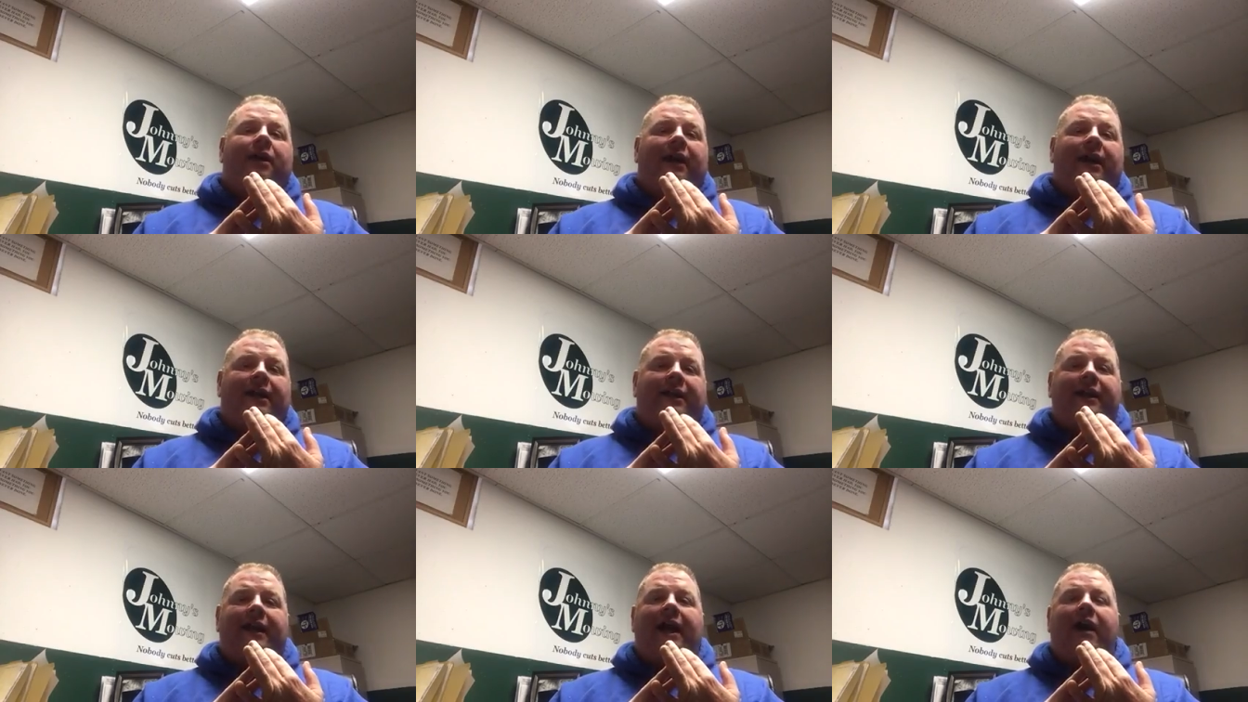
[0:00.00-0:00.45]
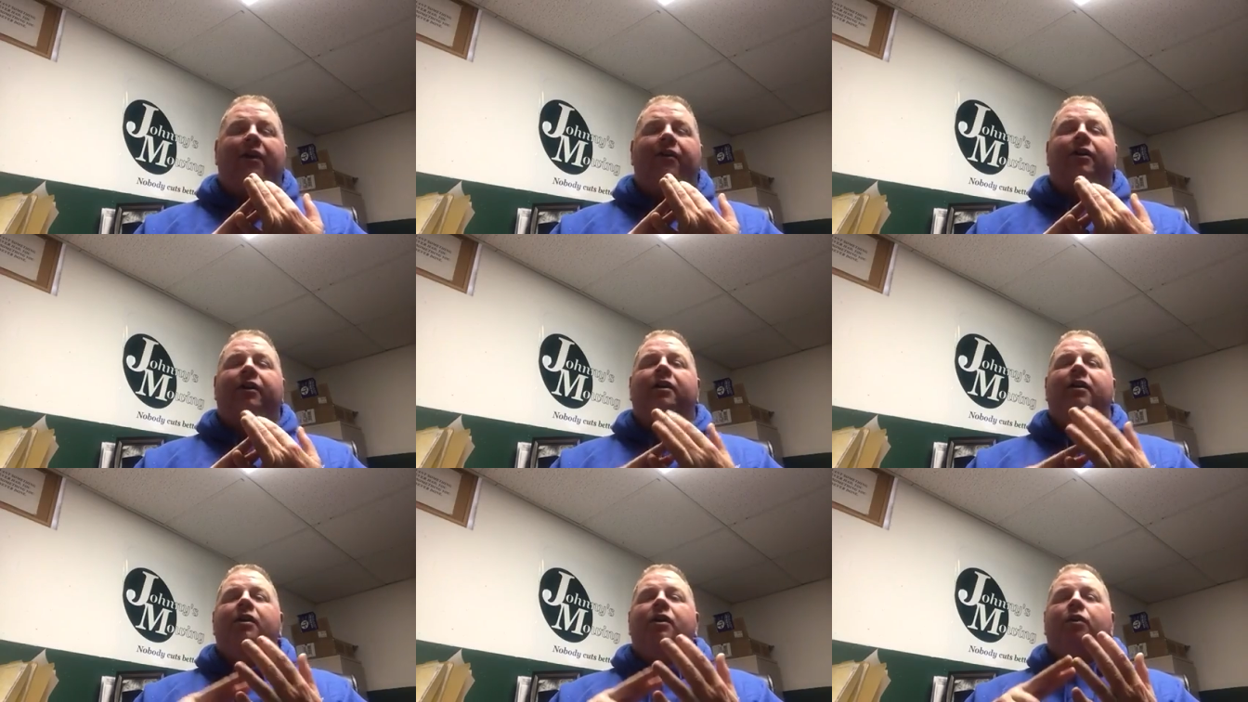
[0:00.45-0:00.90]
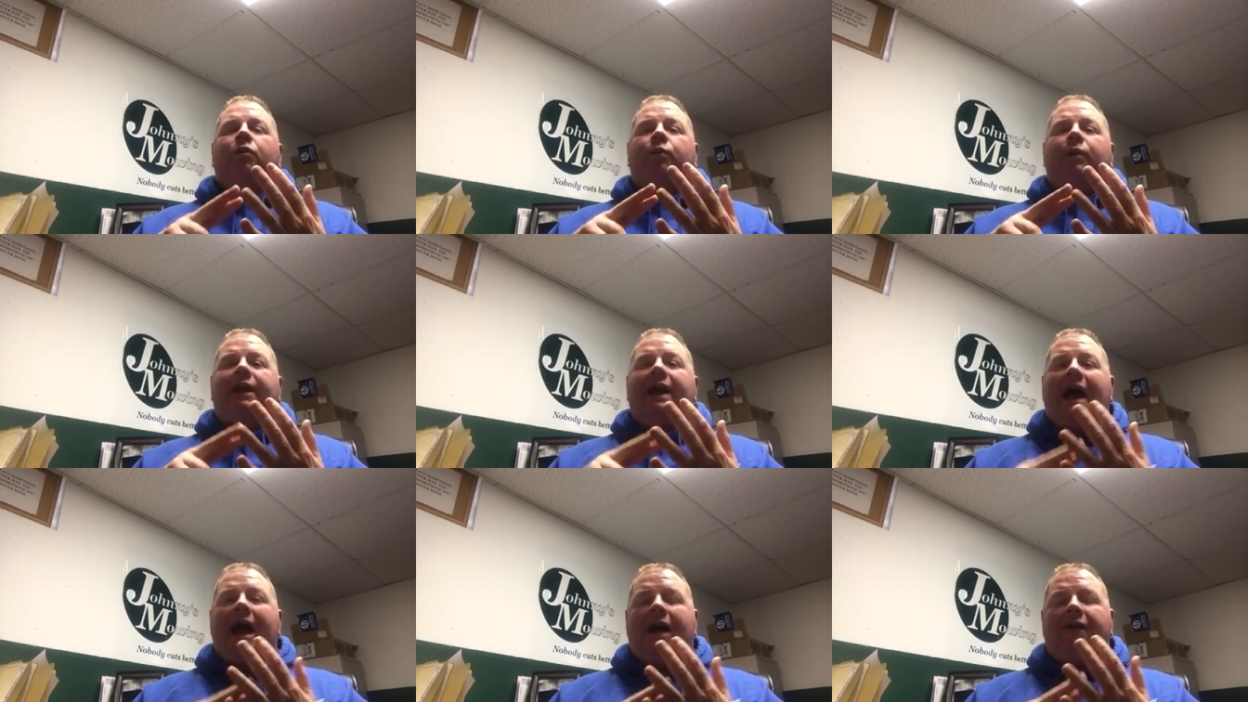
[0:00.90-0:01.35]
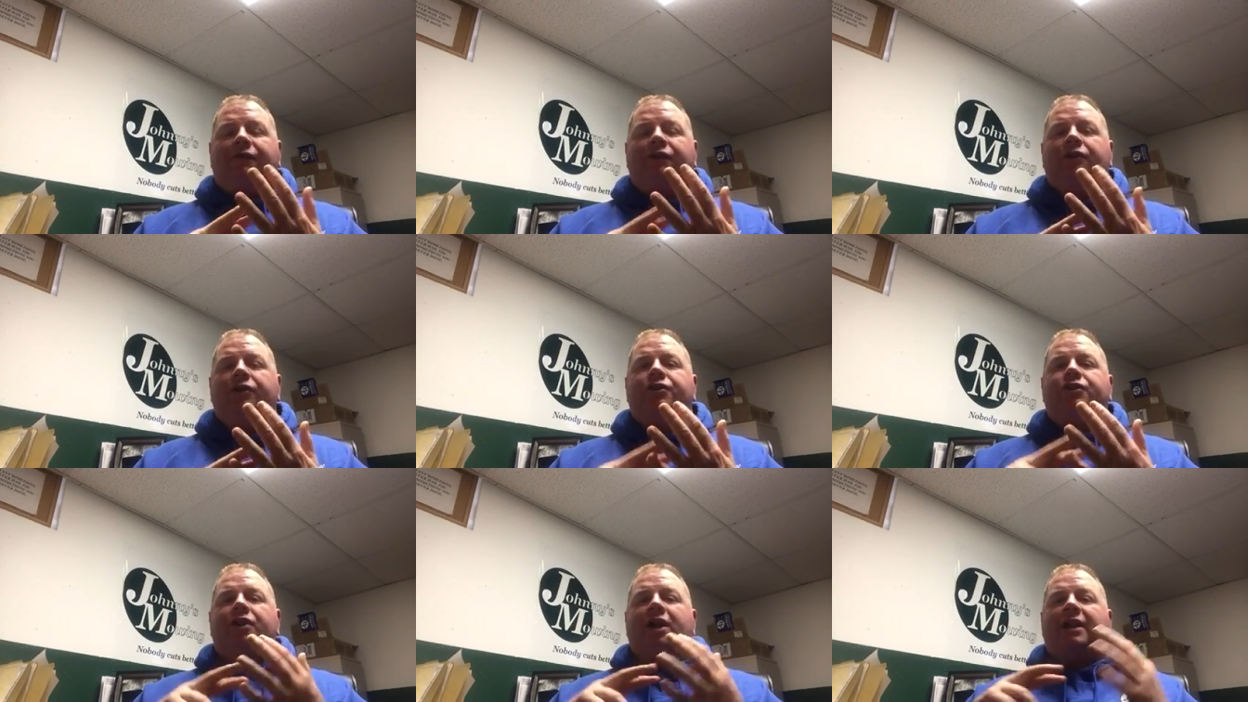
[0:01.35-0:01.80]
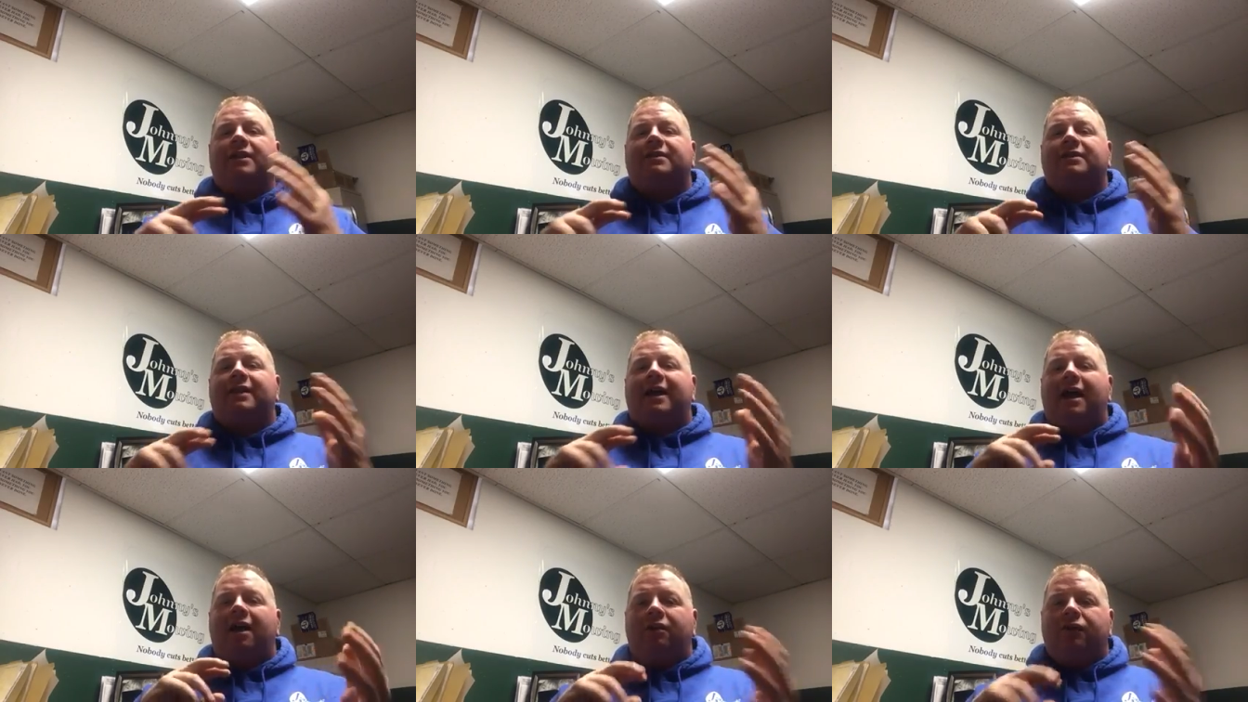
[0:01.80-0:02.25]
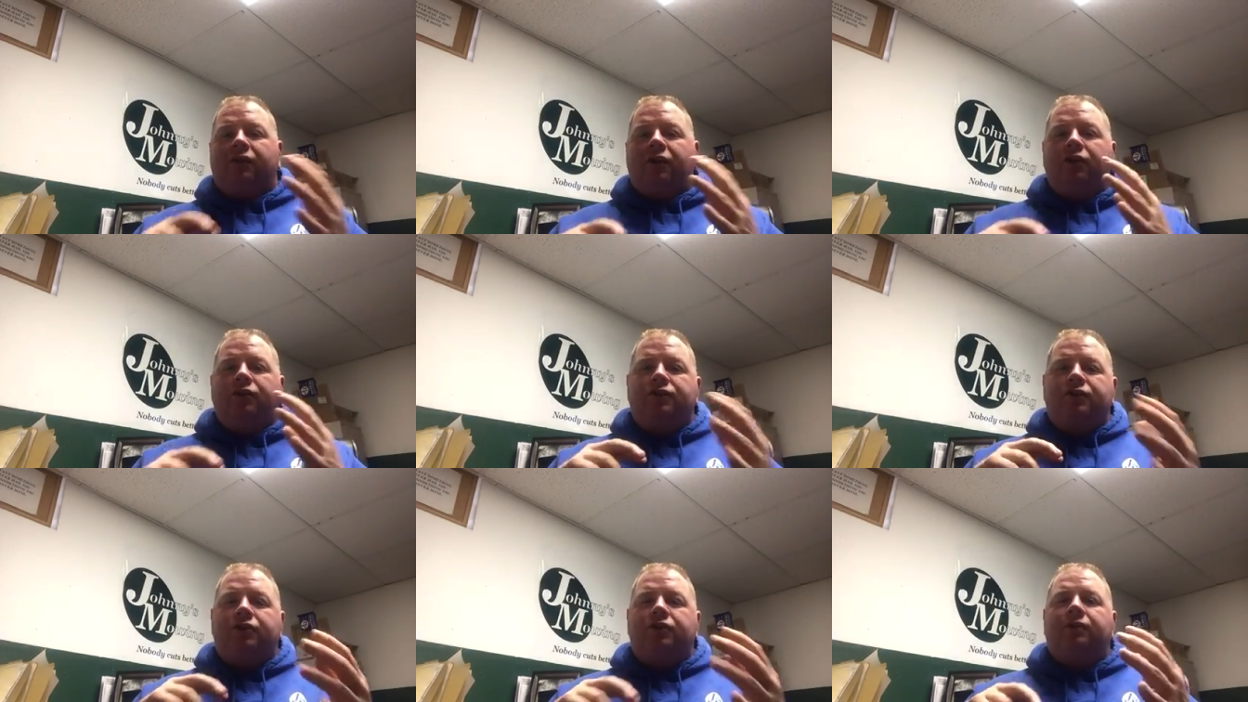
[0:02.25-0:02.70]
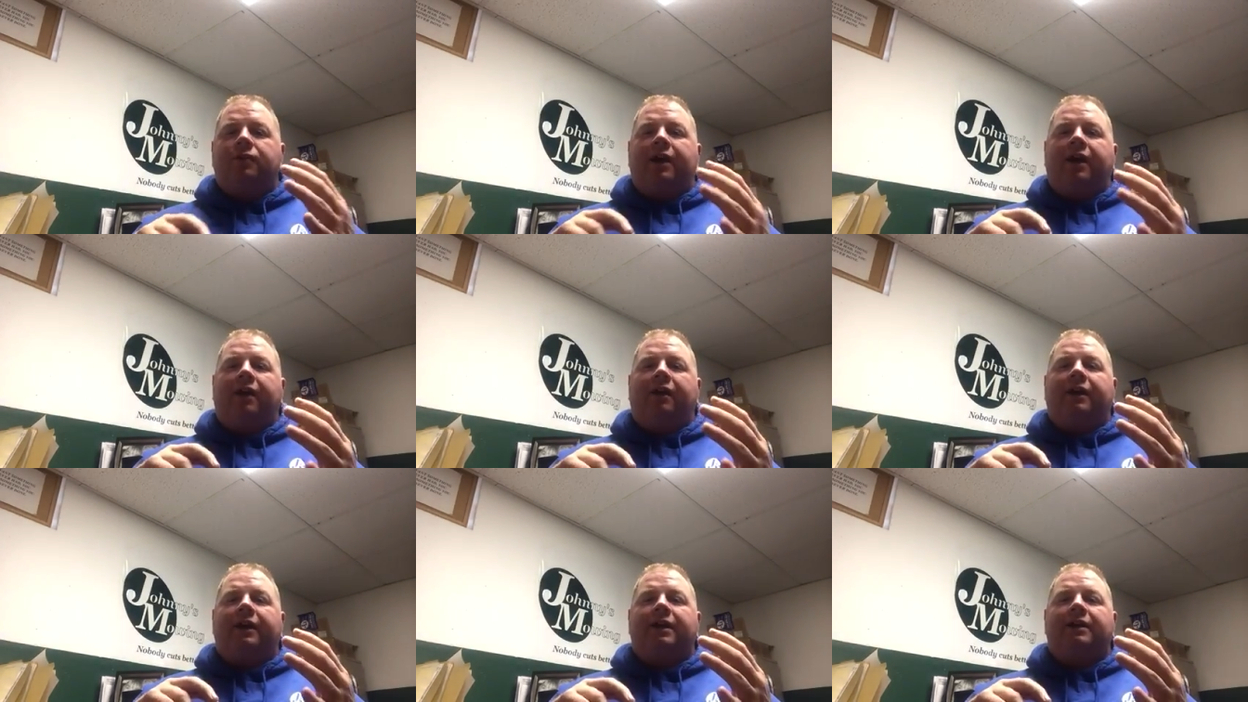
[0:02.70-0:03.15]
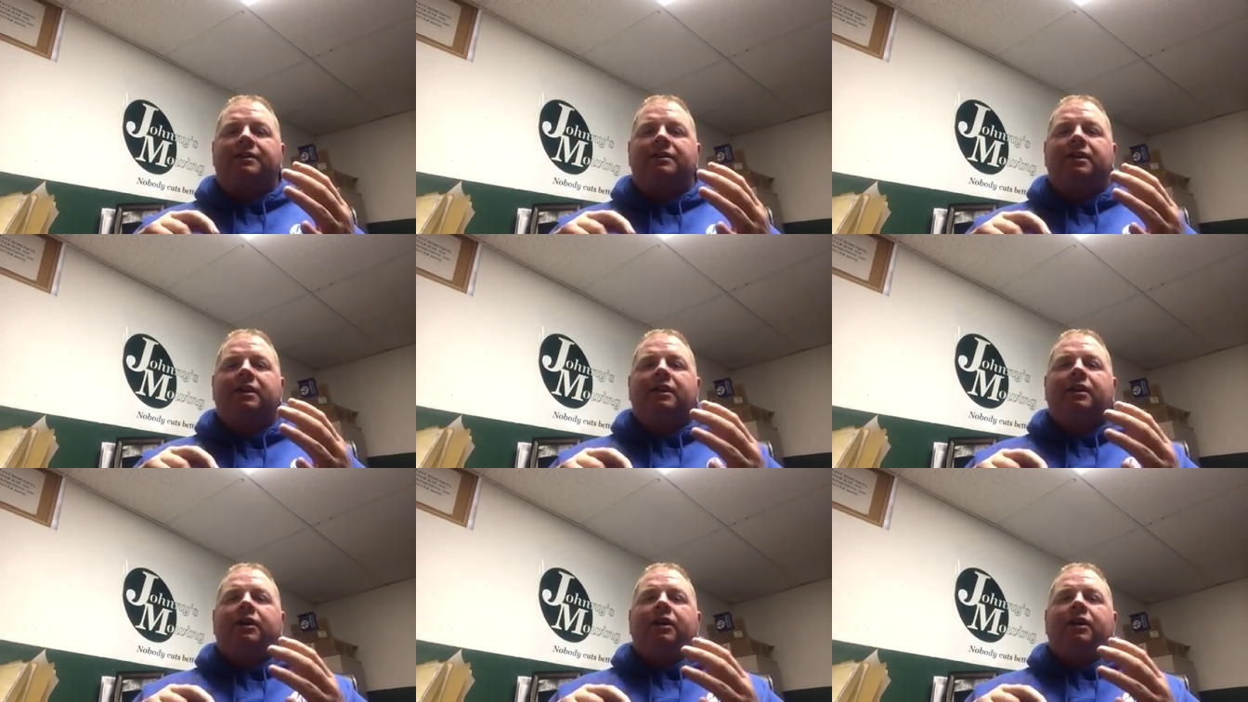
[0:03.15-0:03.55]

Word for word: encounter we have to address that those two areas